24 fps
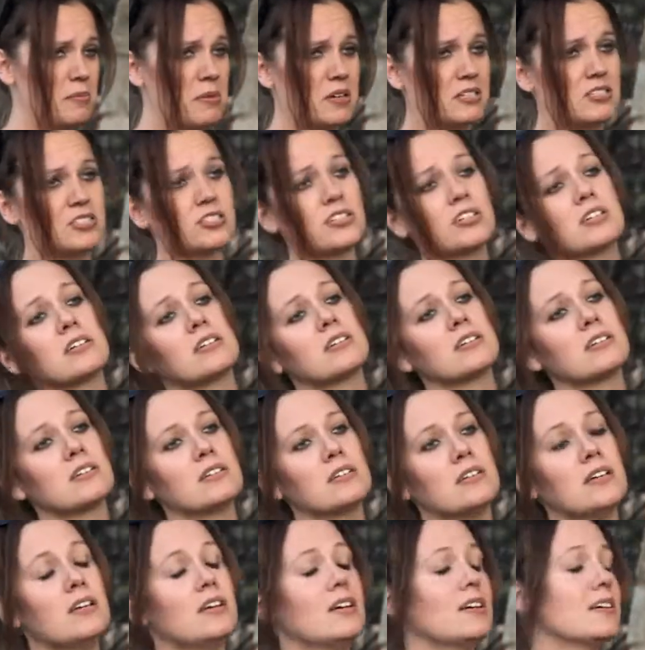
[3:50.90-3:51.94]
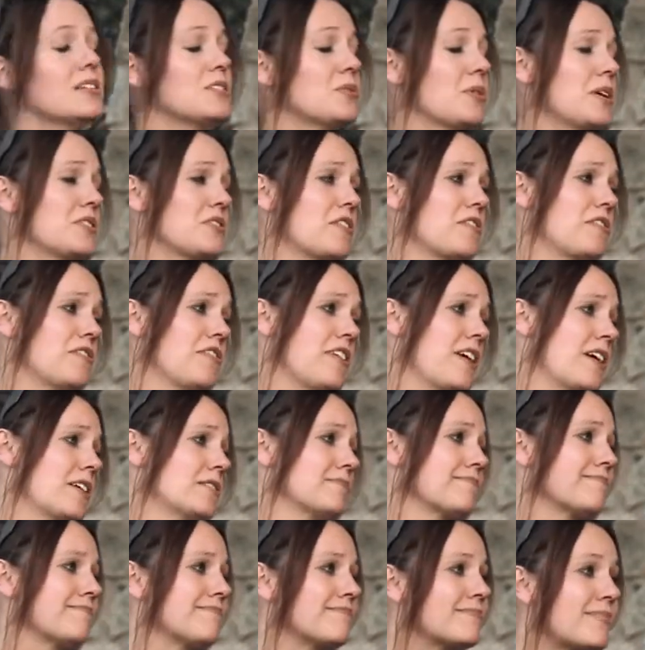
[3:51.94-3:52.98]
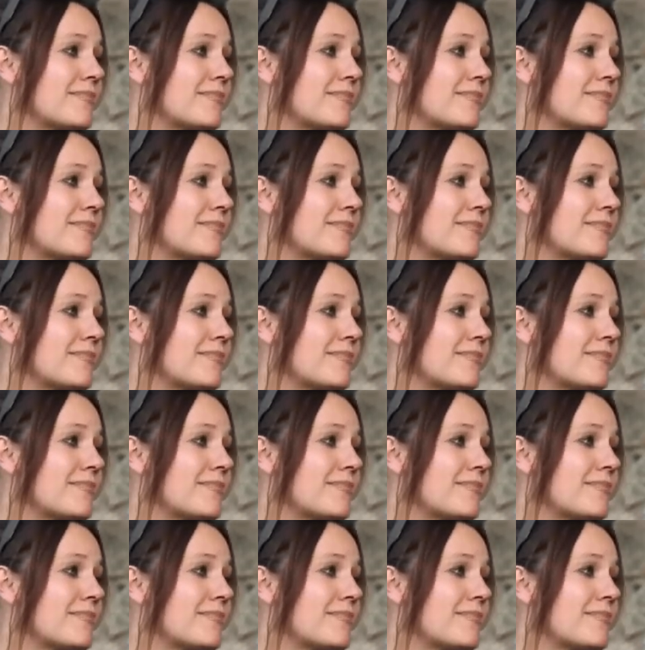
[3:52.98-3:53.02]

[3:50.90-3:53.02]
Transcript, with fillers: Pretty much. That's why I drive a van.